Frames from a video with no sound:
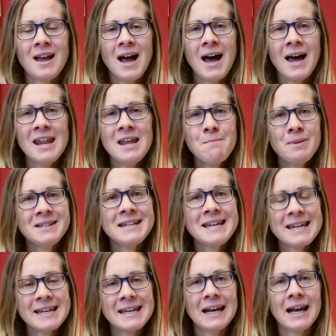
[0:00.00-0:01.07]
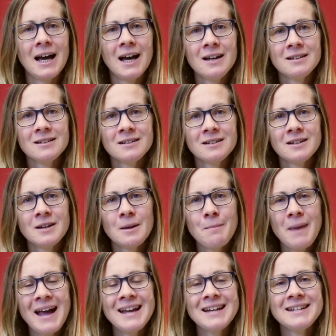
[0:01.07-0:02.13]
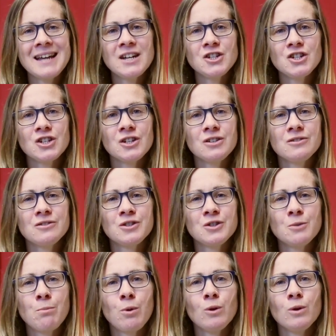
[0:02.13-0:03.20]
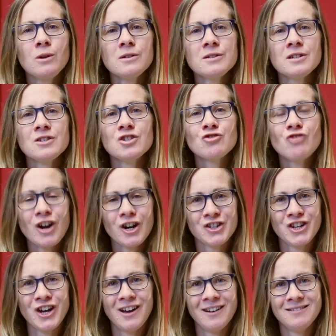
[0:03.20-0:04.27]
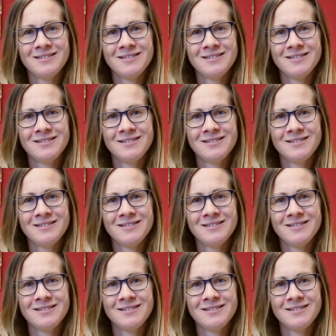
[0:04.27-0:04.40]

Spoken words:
And in particular, pay attention to Paul's structure.